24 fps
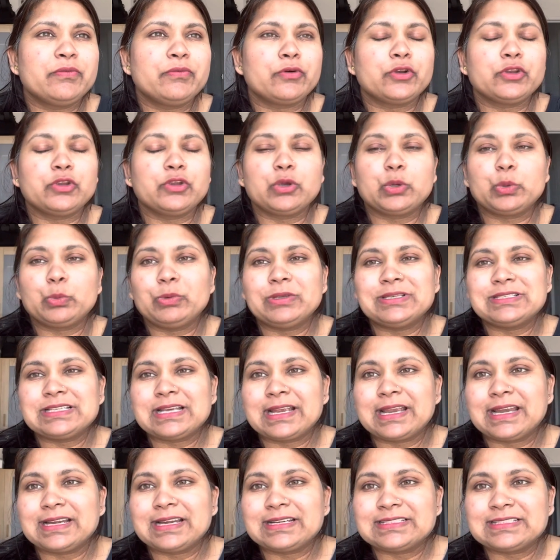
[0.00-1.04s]
your visa
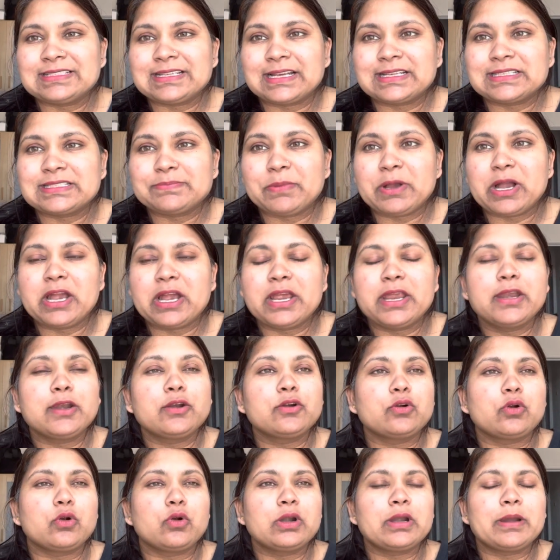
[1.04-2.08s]
gets
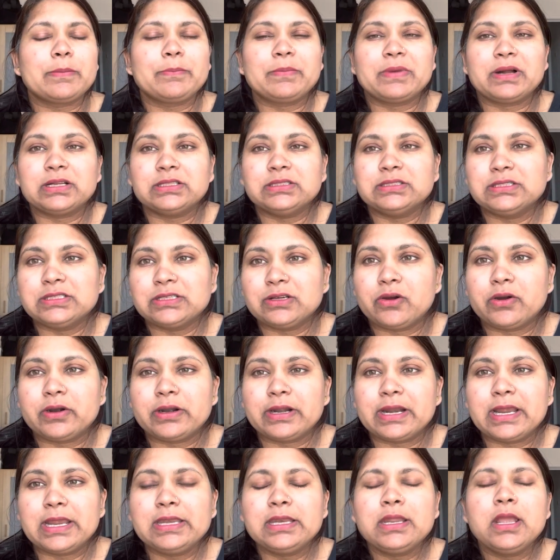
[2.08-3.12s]
expired, or a month. All
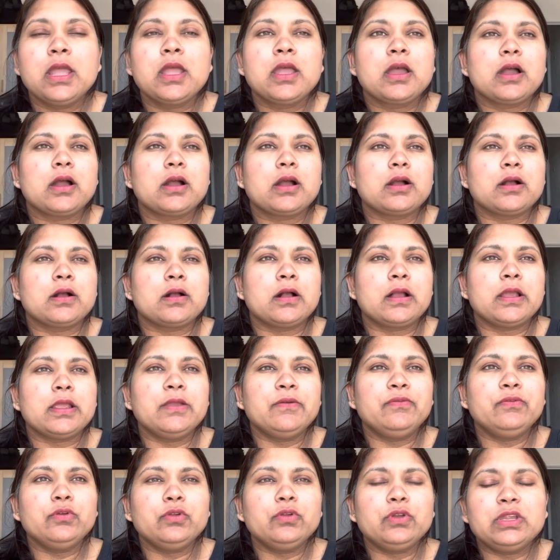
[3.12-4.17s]
right,
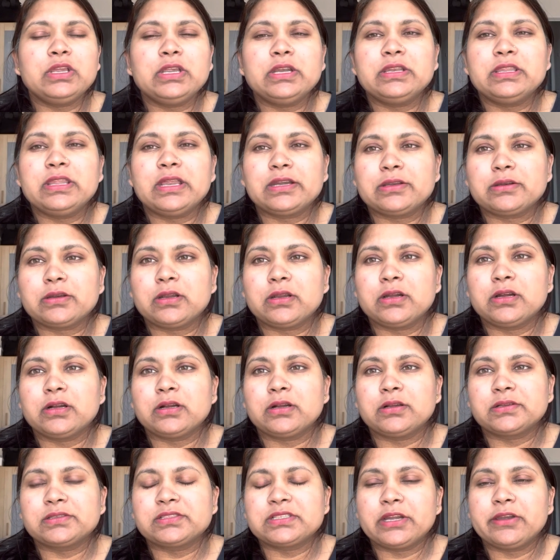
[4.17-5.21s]
if you need that
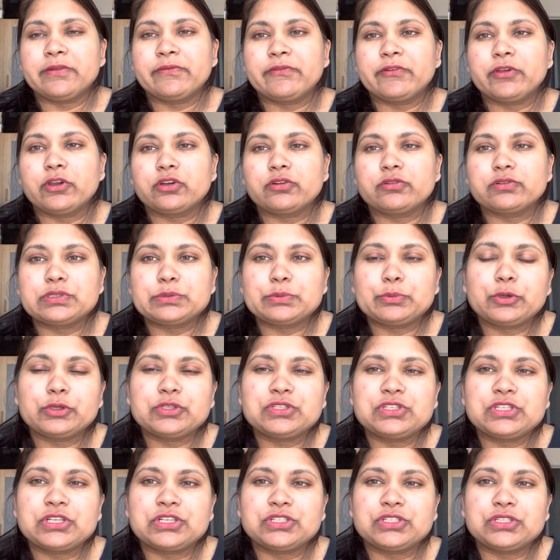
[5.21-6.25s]
certificate of
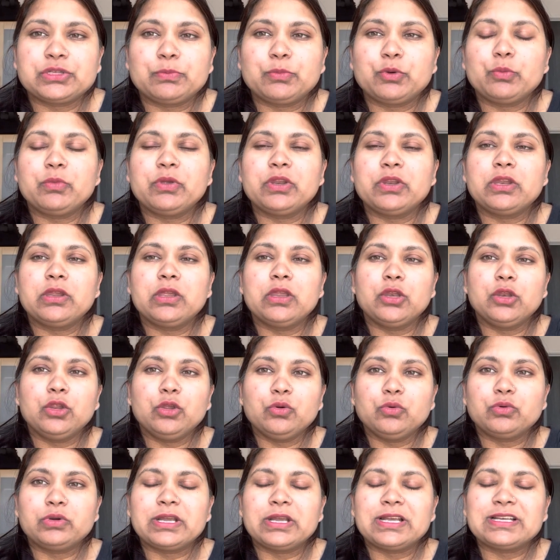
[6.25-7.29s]
sponsorship to be
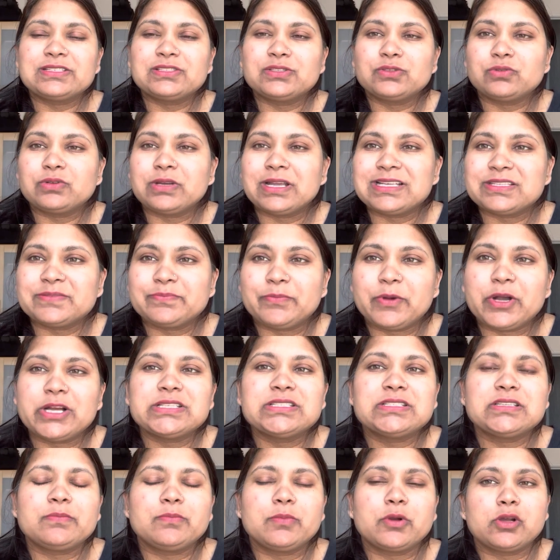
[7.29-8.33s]
renewed as soon as
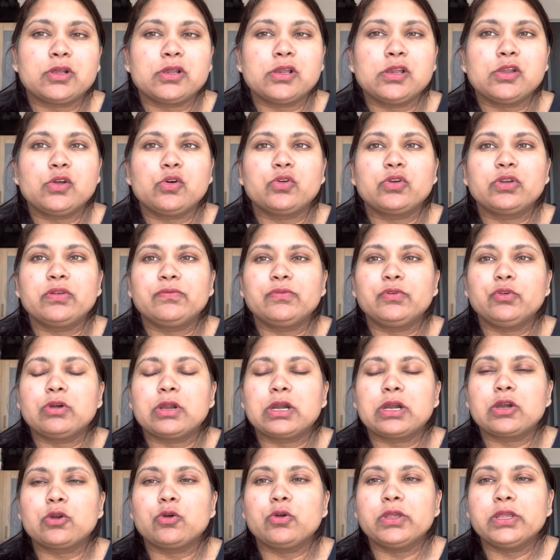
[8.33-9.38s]
possible, or if you
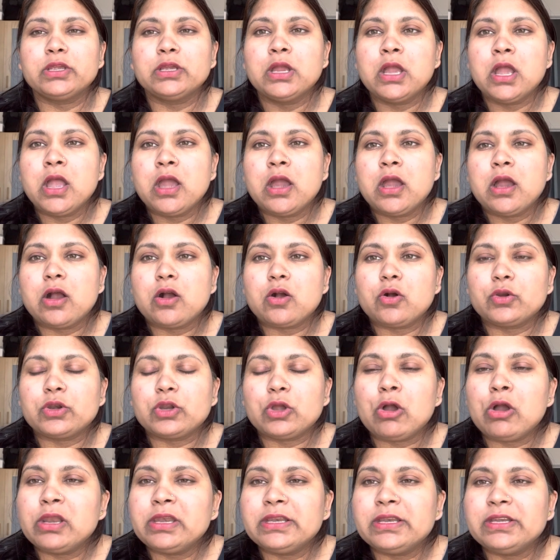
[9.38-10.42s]
are going on
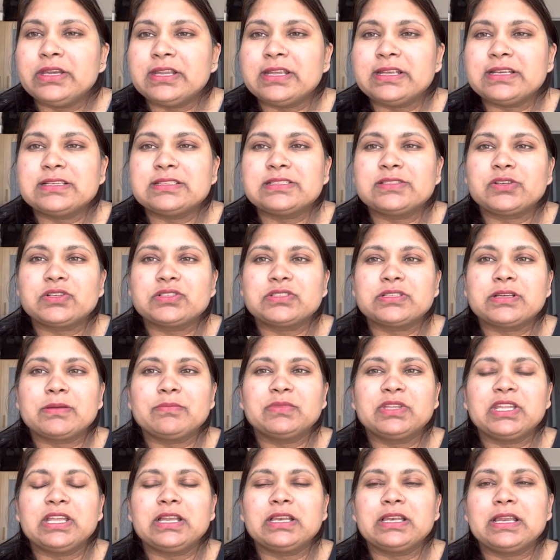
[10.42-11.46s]
holidays or
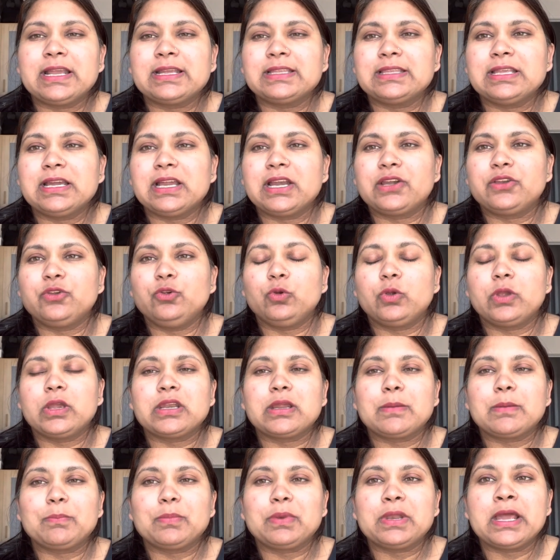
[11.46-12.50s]
something like that, you
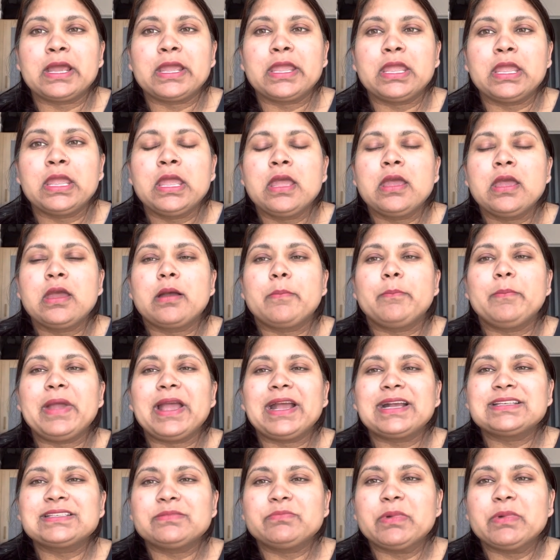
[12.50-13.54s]
can apply
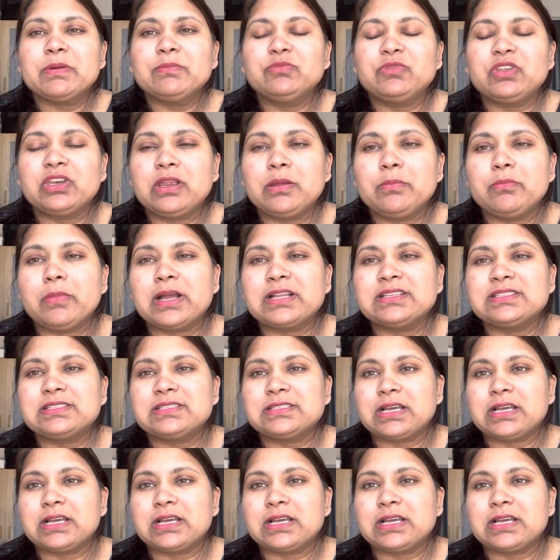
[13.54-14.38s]
maximum 3 months